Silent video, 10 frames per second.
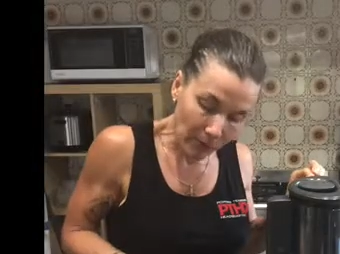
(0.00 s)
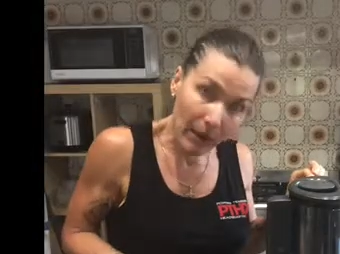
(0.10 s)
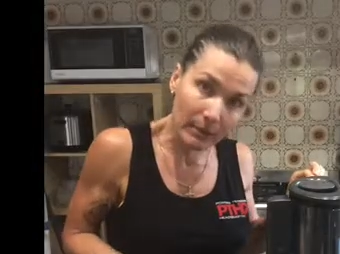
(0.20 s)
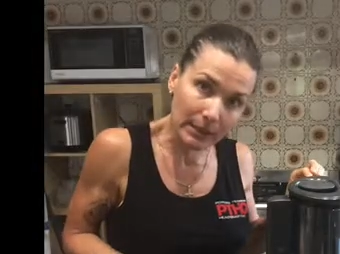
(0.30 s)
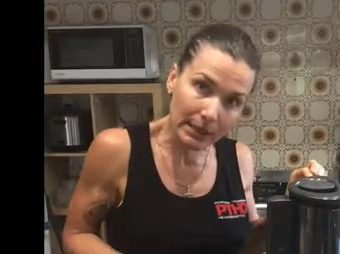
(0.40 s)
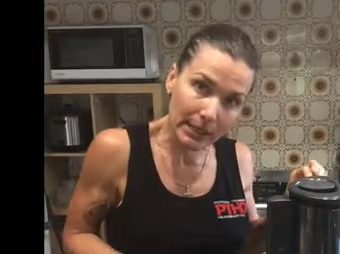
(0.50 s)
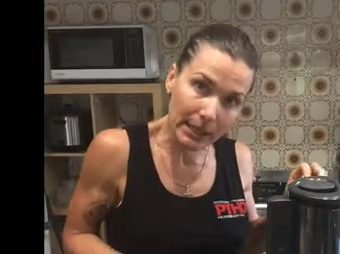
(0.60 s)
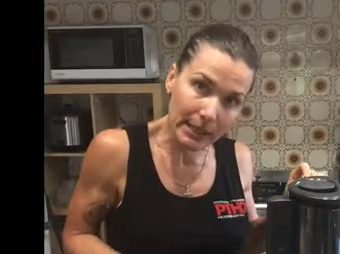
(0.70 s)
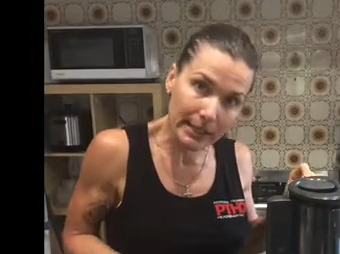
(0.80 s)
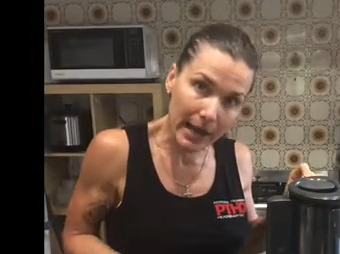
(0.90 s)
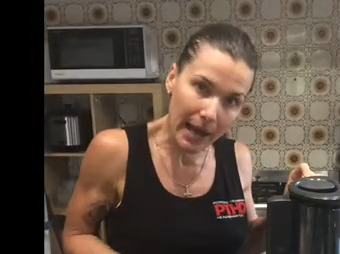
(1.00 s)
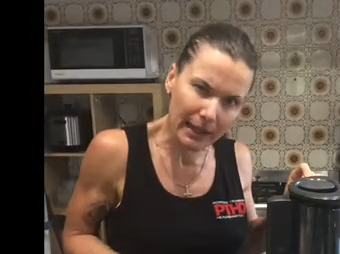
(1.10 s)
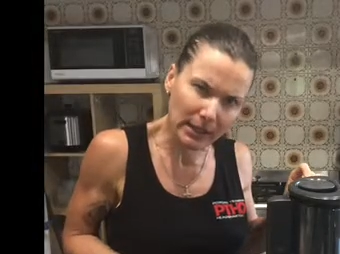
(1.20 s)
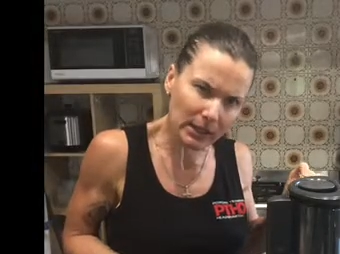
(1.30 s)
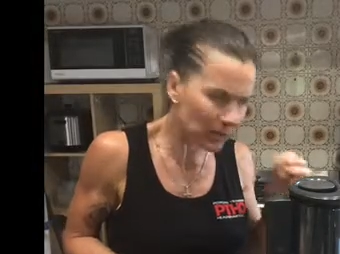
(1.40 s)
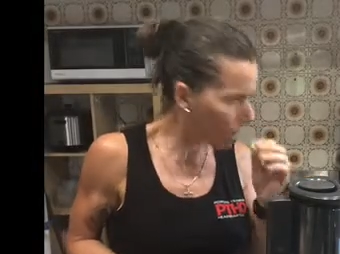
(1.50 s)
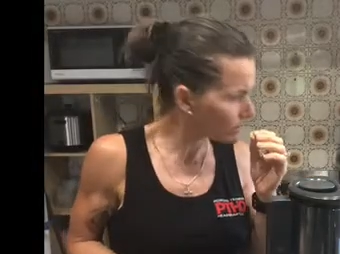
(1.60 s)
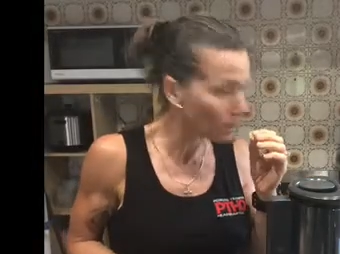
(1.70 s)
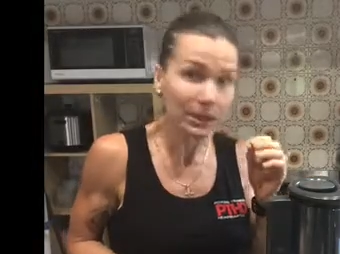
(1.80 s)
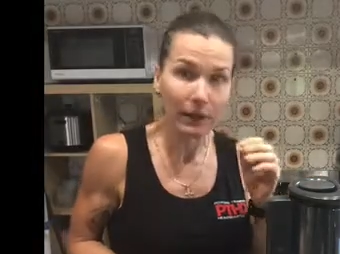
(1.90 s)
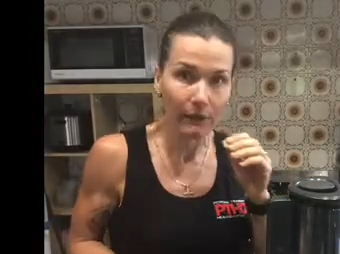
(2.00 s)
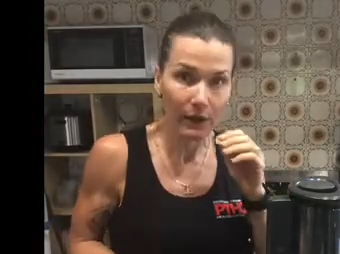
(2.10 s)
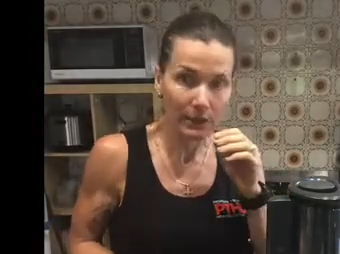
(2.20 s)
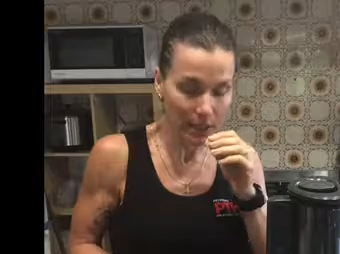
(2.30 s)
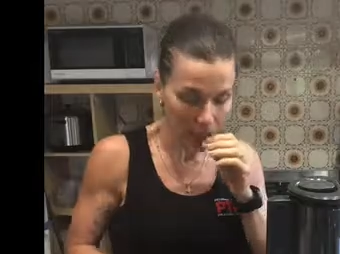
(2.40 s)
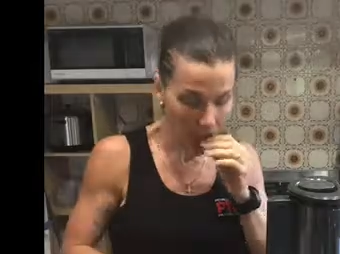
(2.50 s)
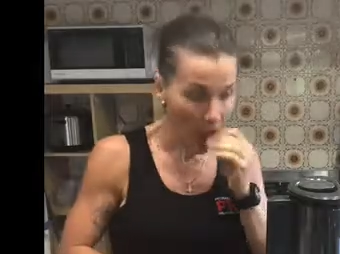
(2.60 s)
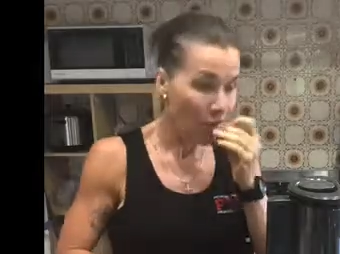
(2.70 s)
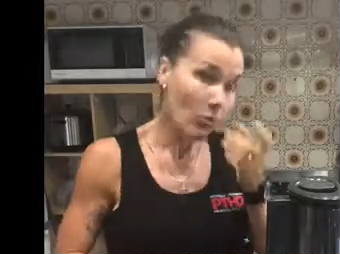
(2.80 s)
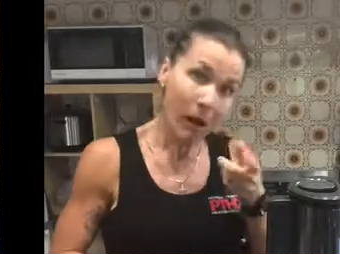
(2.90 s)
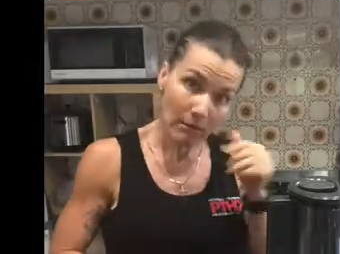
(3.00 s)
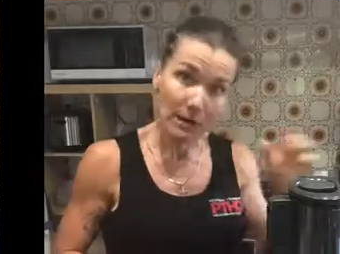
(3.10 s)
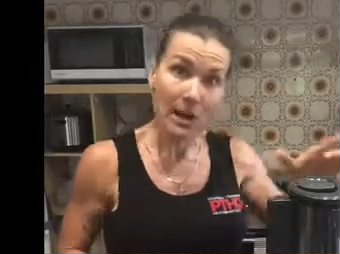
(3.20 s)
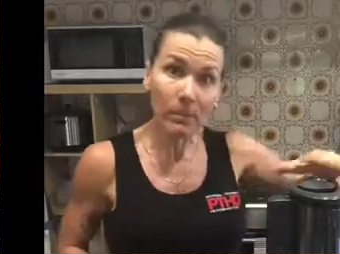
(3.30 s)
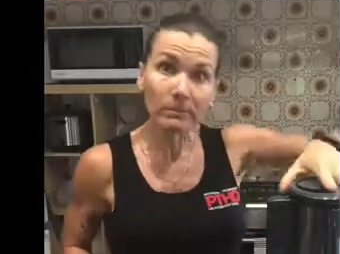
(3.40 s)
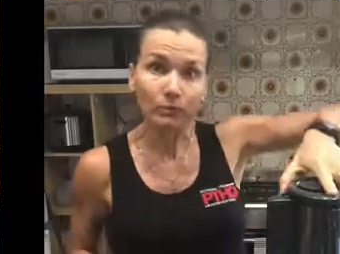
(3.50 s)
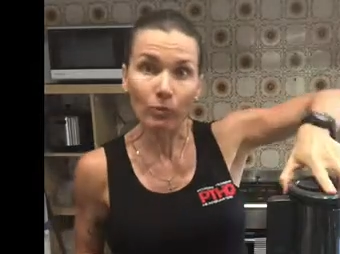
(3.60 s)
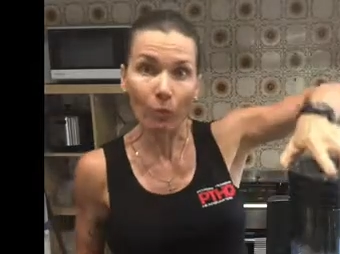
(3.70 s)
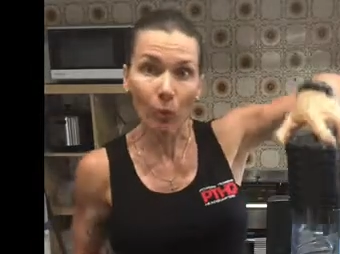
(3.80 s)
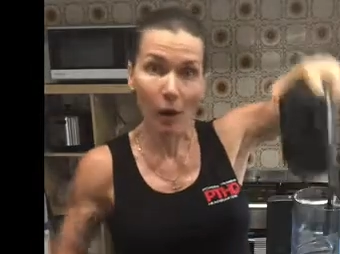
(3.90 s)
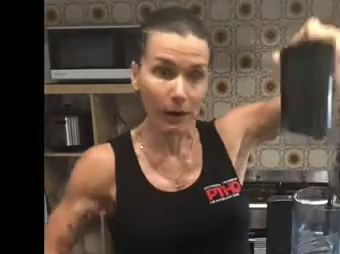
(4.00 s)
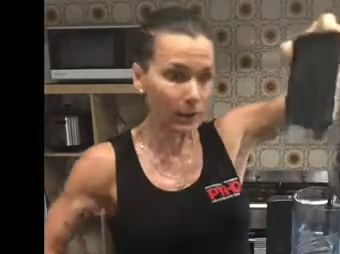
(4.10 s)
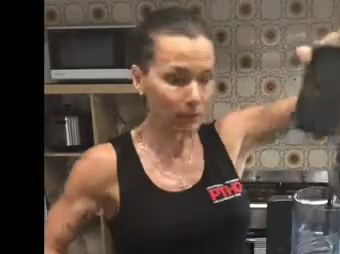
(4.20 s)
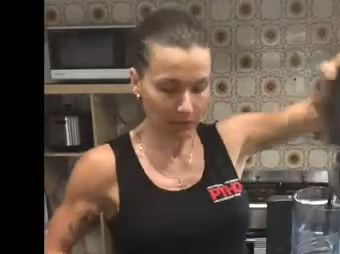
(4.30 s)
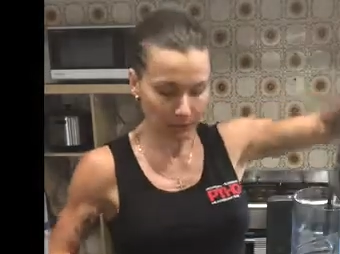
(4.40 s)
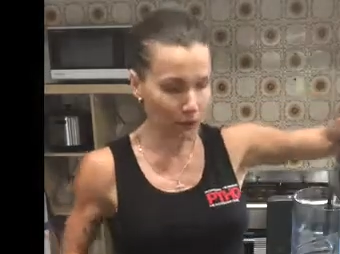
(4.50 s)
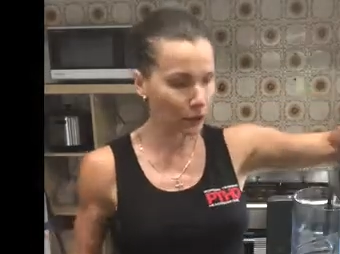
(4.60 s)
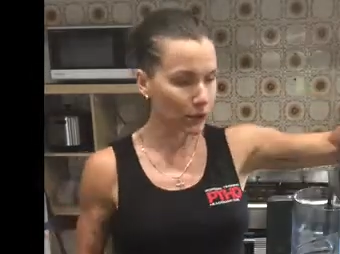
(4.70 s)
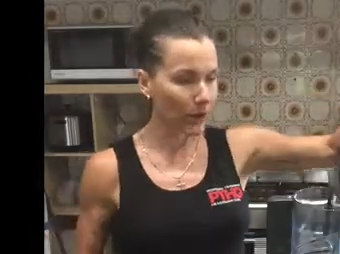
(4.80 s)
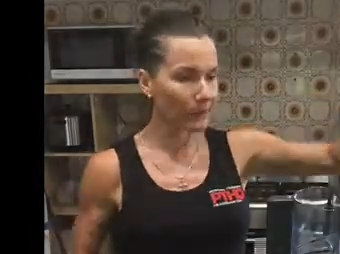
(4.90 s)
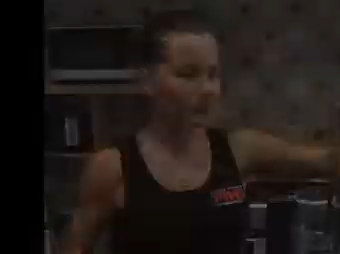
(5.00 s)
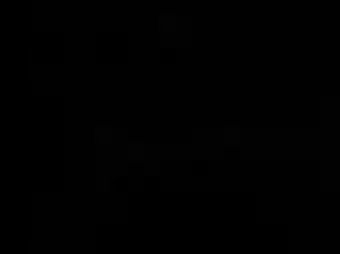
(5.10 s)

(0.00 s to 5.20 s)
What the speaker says: pumpkin seeds and sunflower seeds. Again, we're going to pop those in.